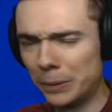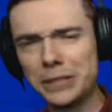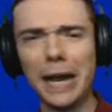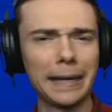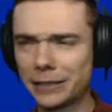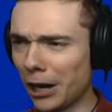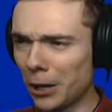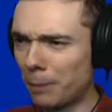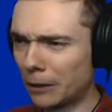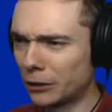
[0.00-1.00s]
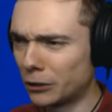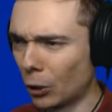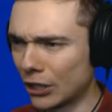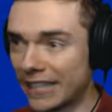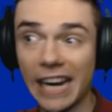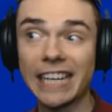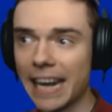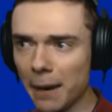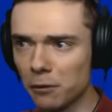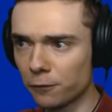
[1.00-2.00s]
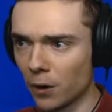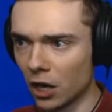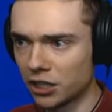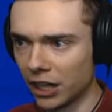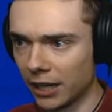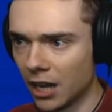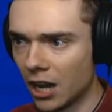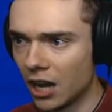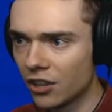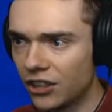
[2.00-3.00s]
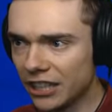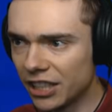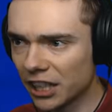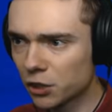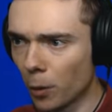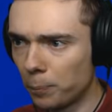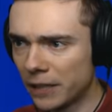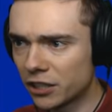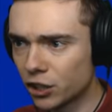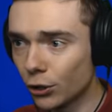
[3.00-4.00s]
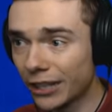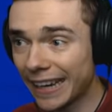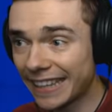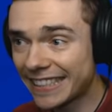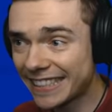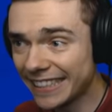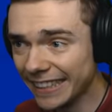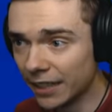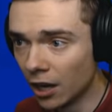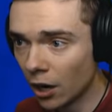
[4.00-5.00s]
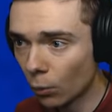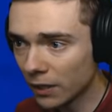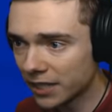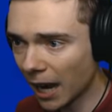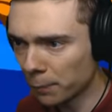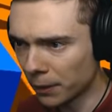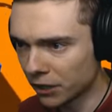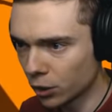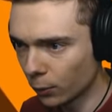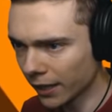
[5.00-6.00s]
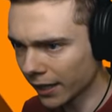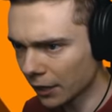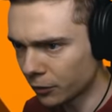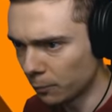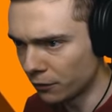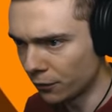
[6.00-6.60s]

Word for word: But yeah, it's all about the doors. They are camouflaging these actual pistons, so you can't see what's happening. So we're gonna have to be